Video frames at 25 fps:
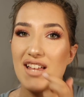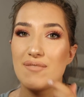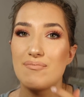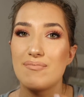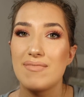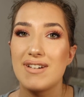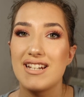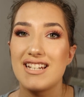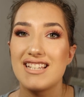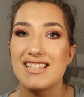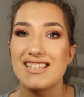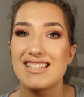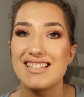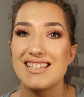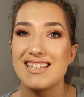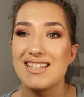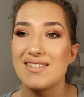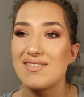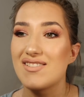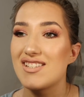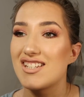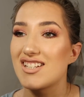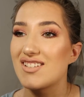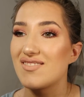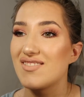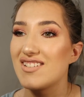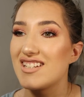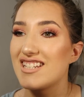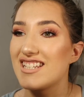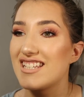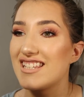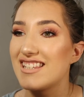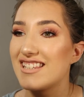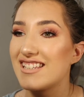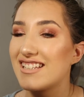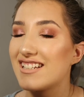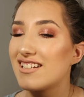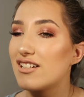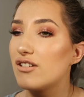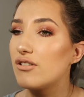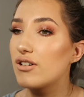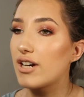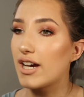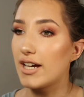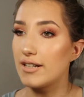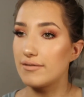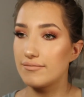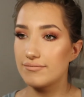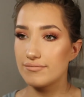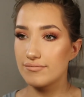Minus the lipstick on my teeth.
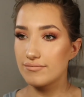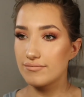Okay.